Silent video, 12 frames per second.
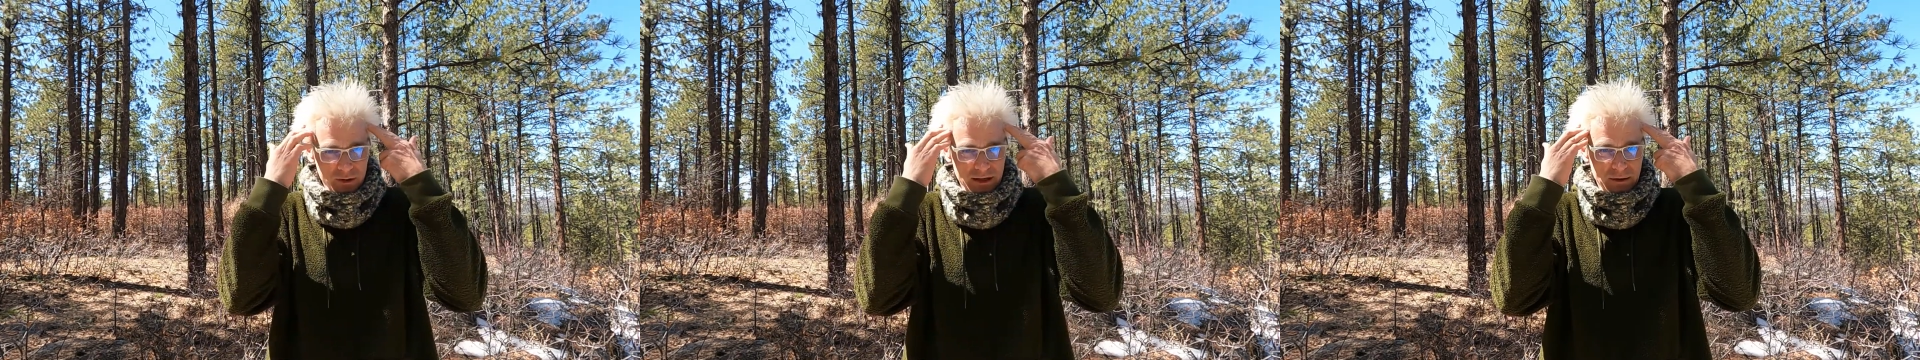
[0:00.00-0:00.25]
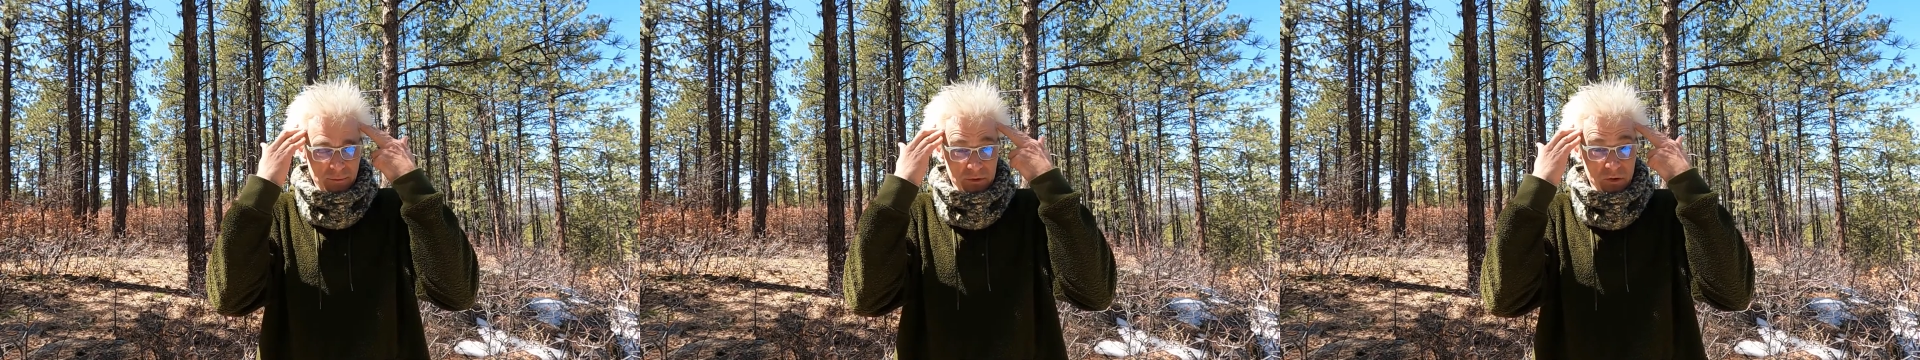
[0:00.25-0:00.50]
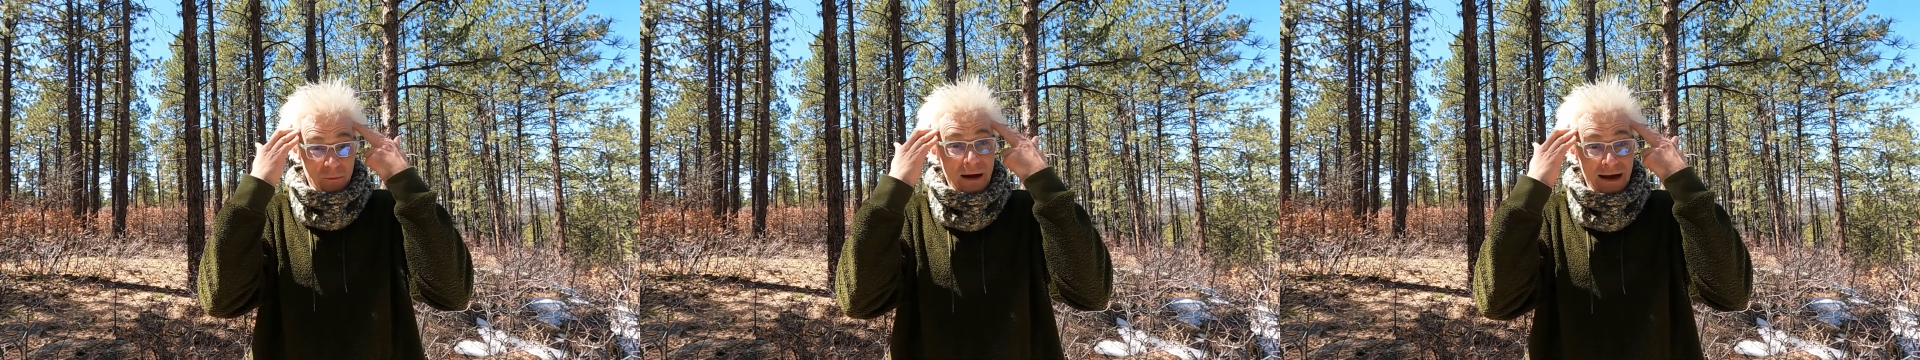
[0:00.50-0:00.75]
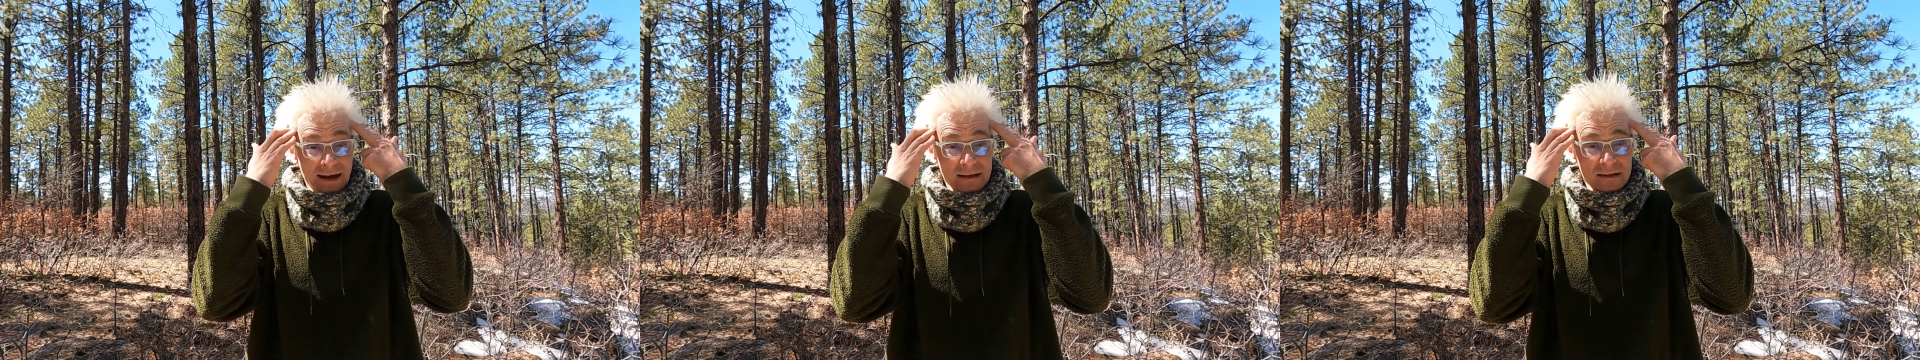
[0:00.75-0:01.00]
to keep in your
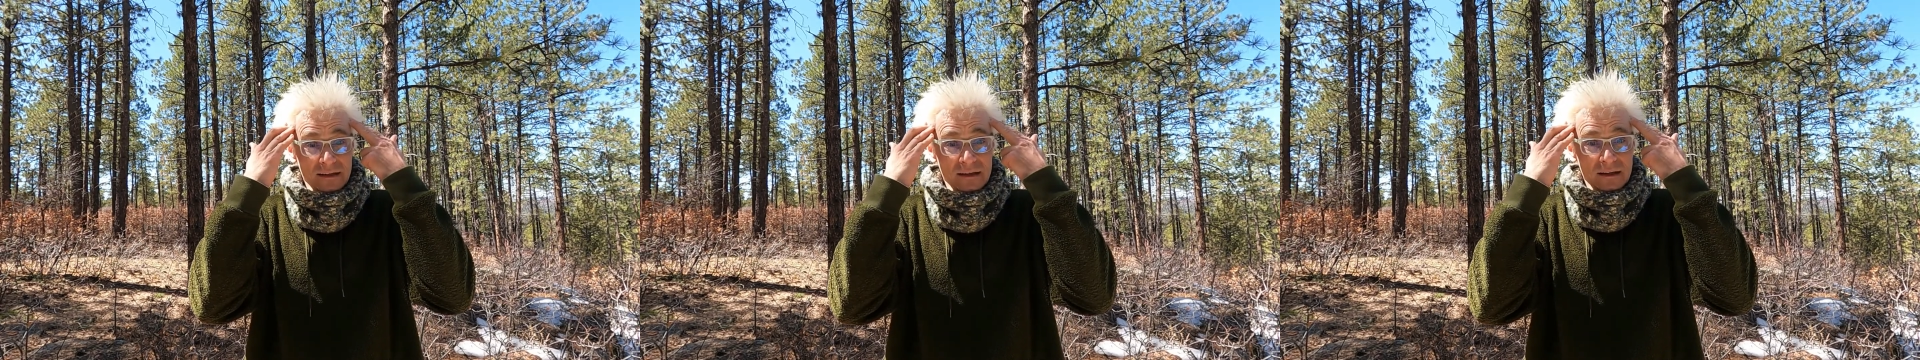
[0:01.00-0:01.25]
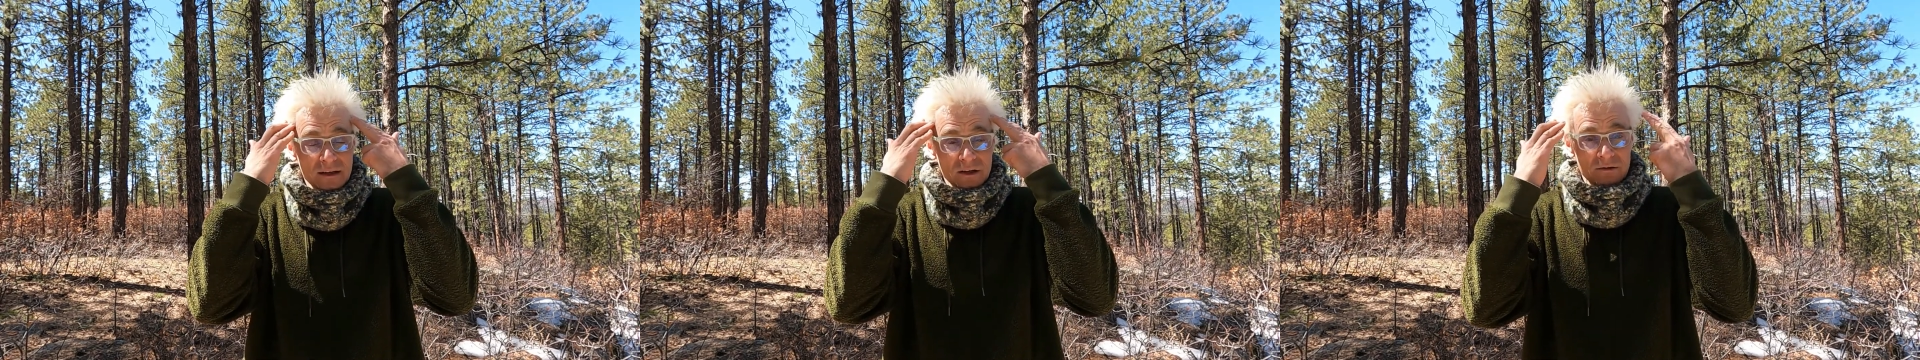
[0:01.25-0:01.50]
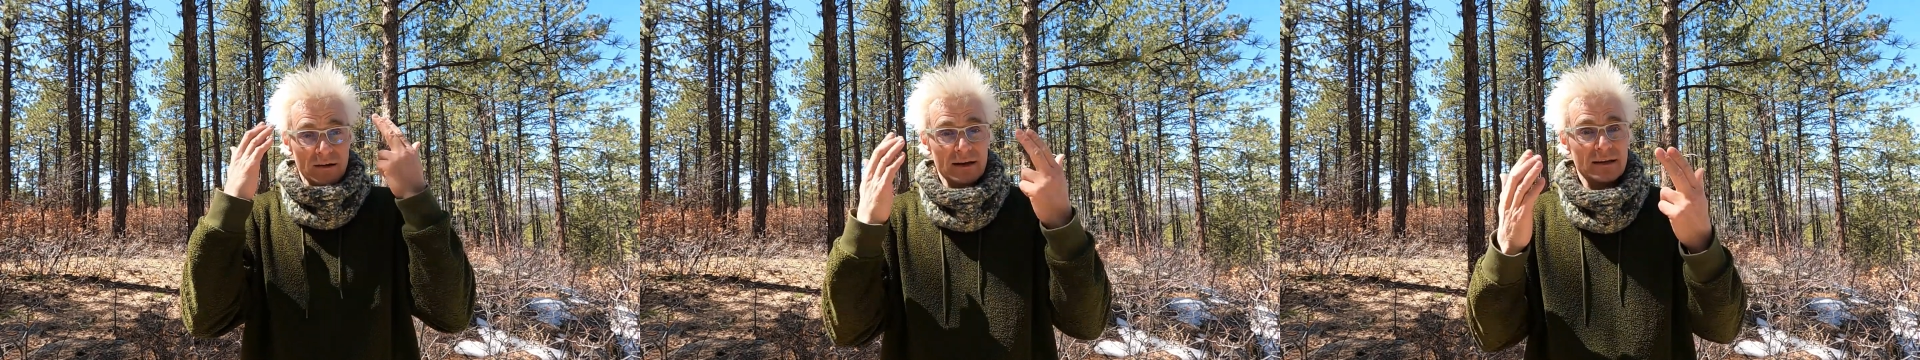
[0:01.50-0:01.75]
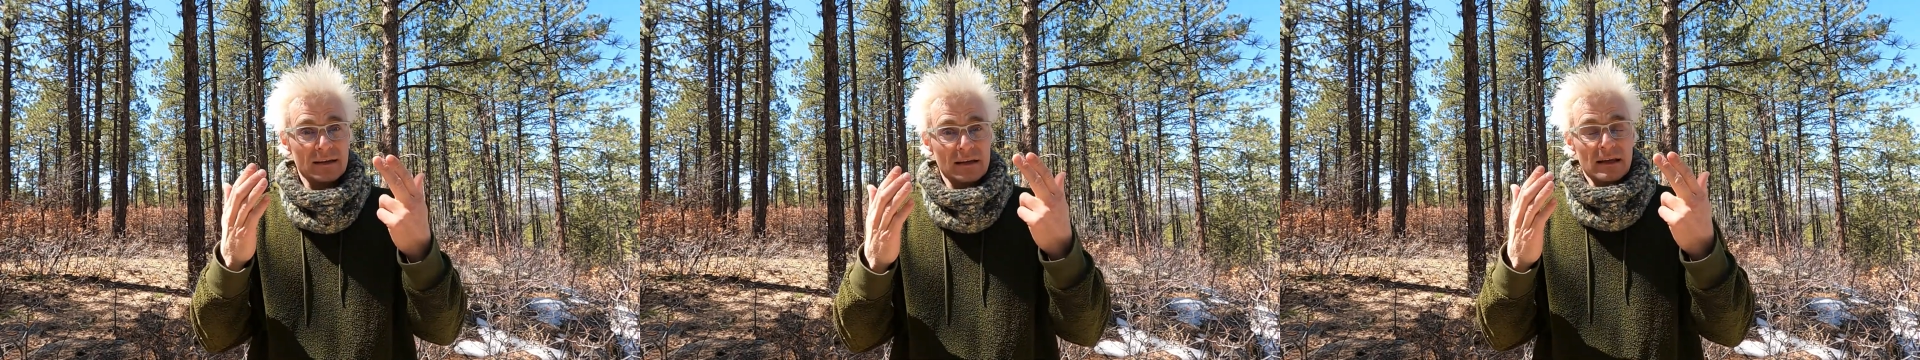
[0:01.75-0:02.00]
mind,
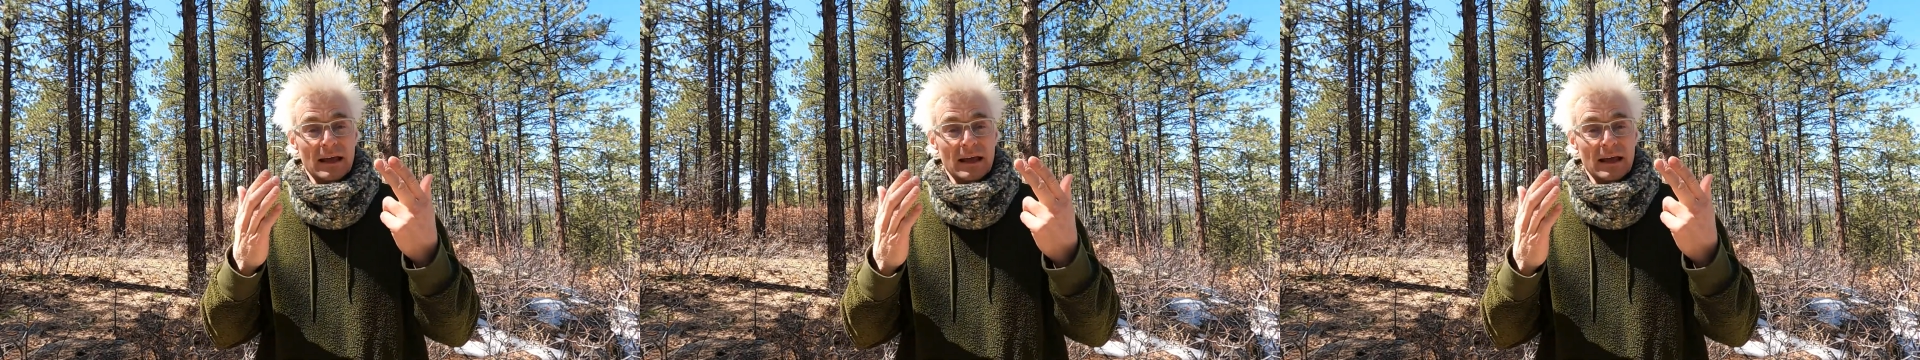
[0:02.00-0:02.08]
right?